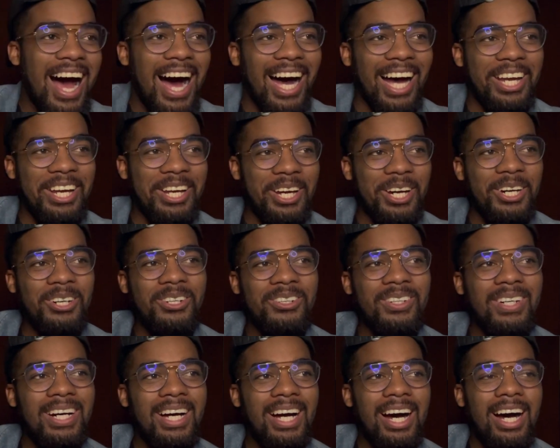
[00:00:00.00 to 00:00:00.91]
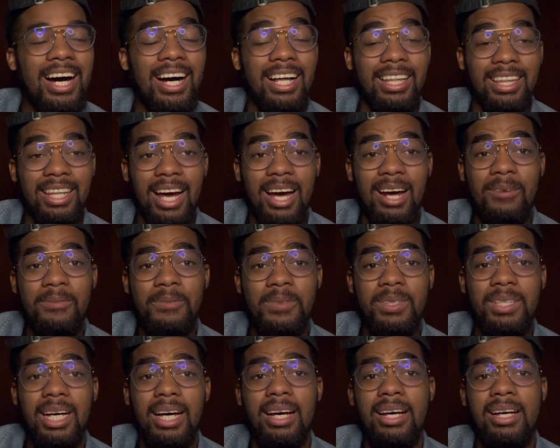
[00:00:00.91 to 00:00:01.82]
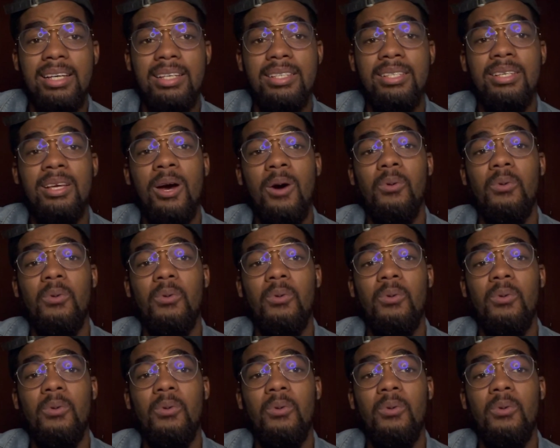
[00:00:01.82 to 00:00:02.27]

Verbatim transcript: I know a lot of you guys